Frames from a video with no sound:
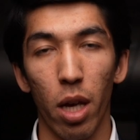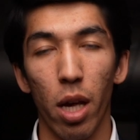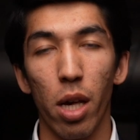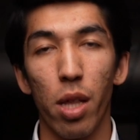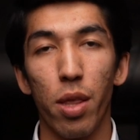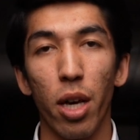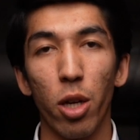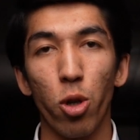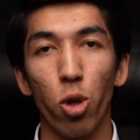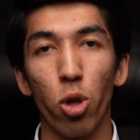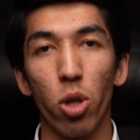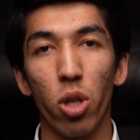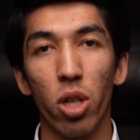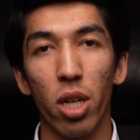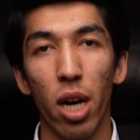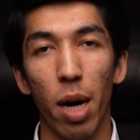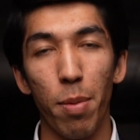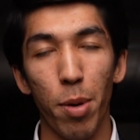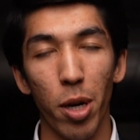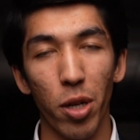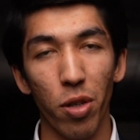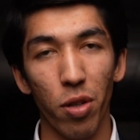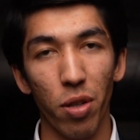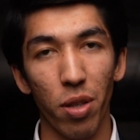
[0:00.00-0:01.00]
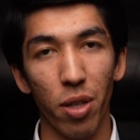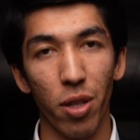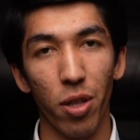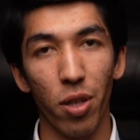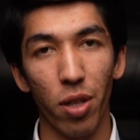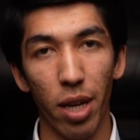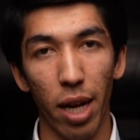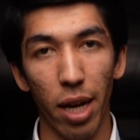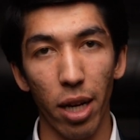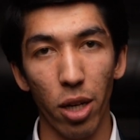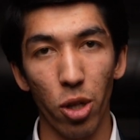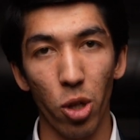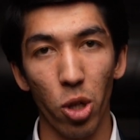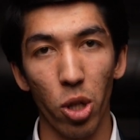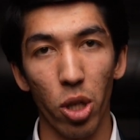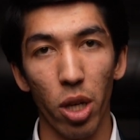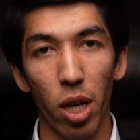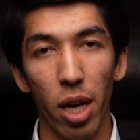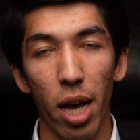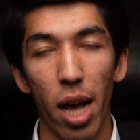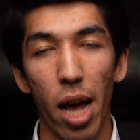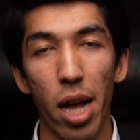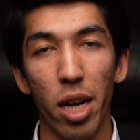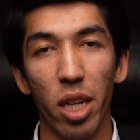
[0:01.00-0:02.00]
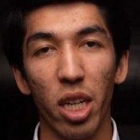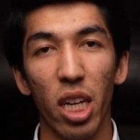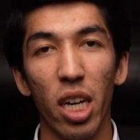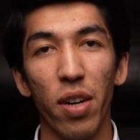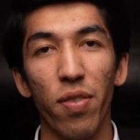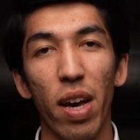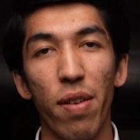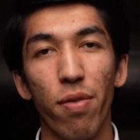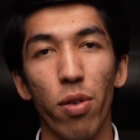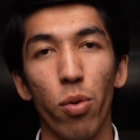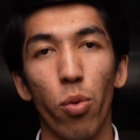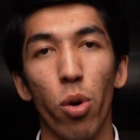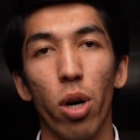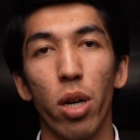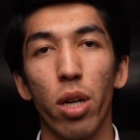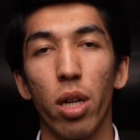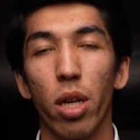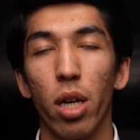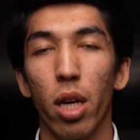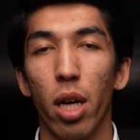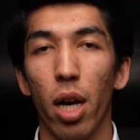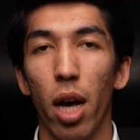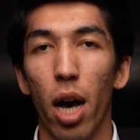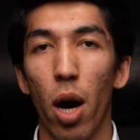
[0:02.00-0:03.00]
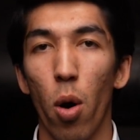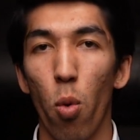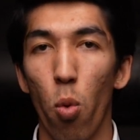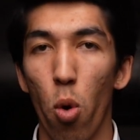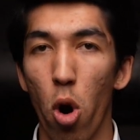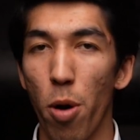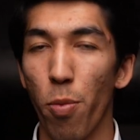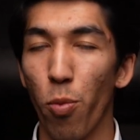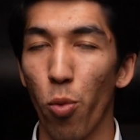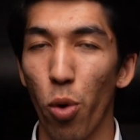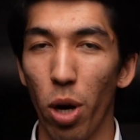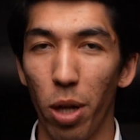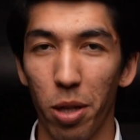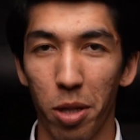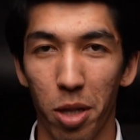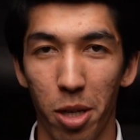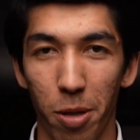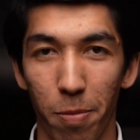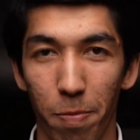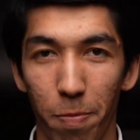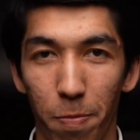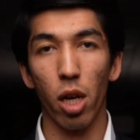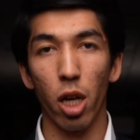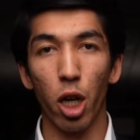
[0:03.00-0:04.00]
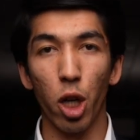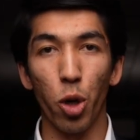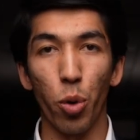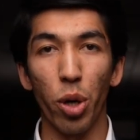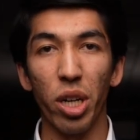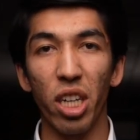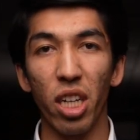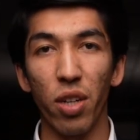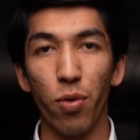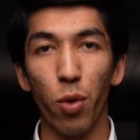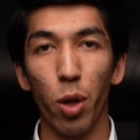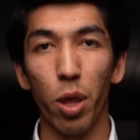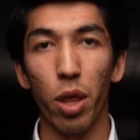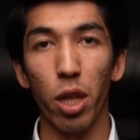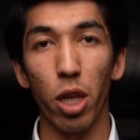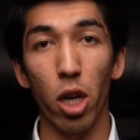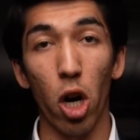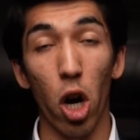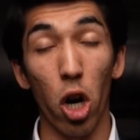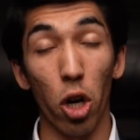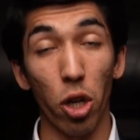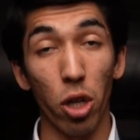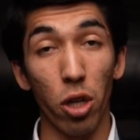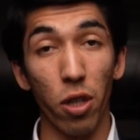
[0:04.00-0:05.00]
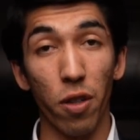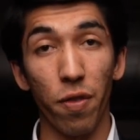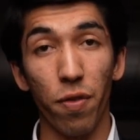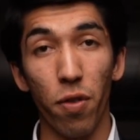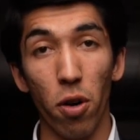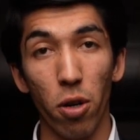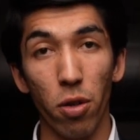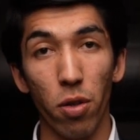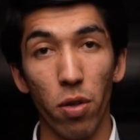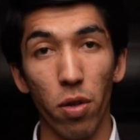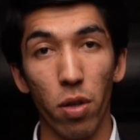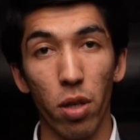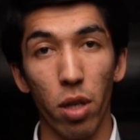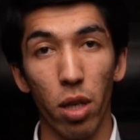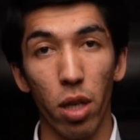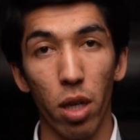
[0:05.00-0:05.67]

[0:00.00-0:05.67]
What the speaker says: They should come onto the stage and give everyone a warm welcome, greeting with the audience first,